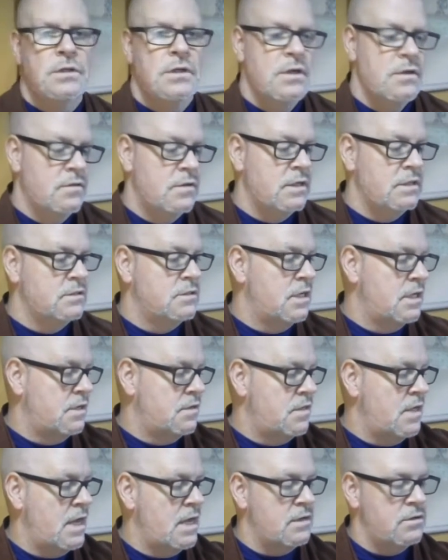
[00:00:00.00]
things like
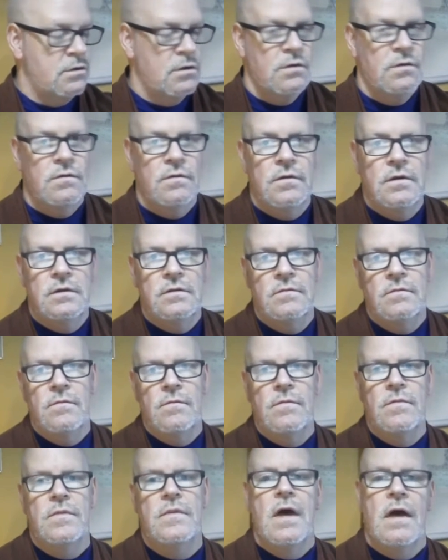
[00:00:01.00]
that.
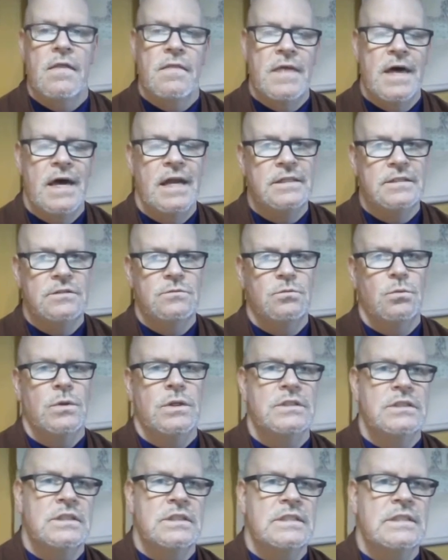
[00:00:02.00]
That is what
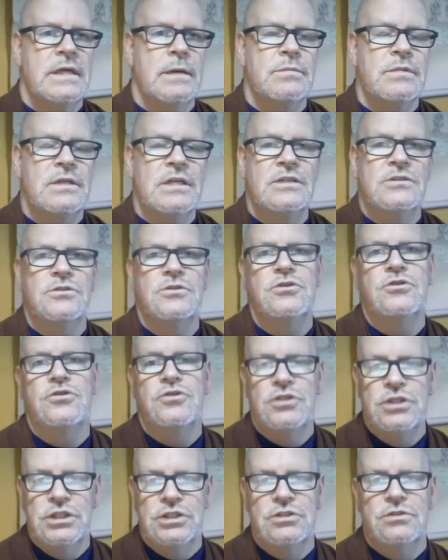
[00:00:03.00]
is accepted as a
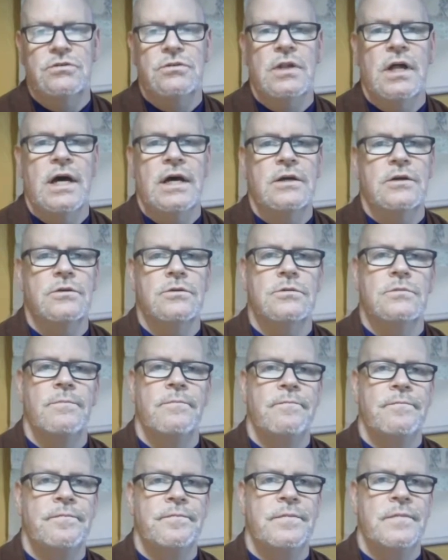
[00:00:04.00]
traditional haiku.
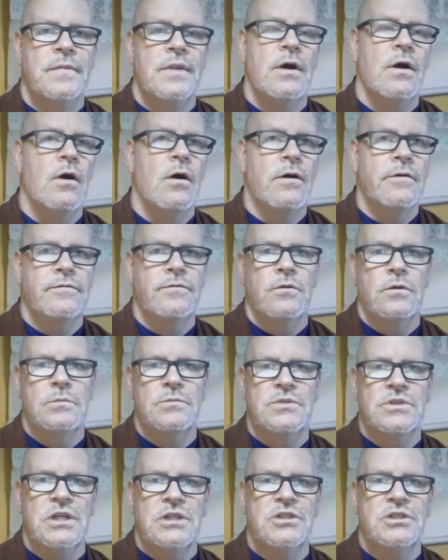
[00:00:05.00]
There are forms
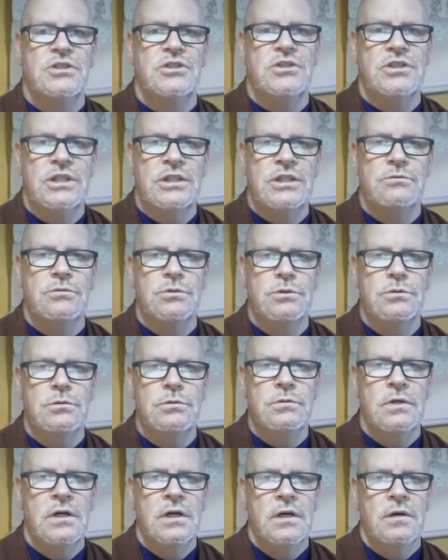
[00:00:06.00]
such as senru,
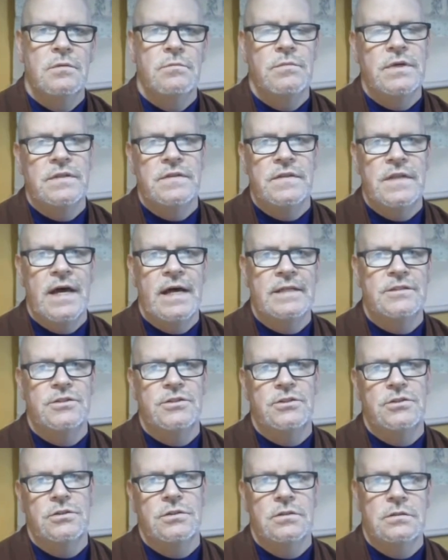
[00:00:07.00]
but
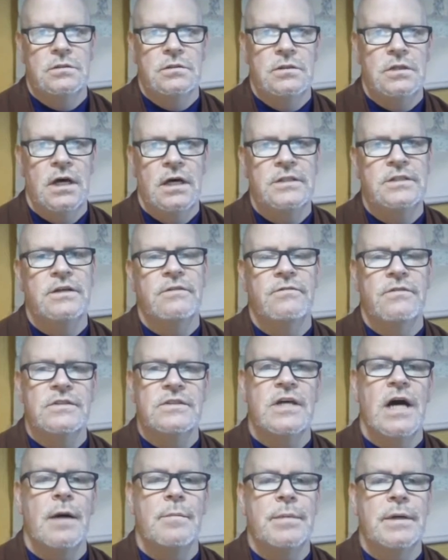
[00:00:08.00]
that's a different
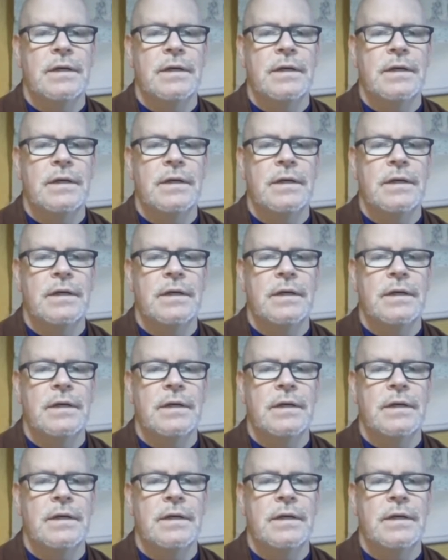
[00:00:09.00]
topic.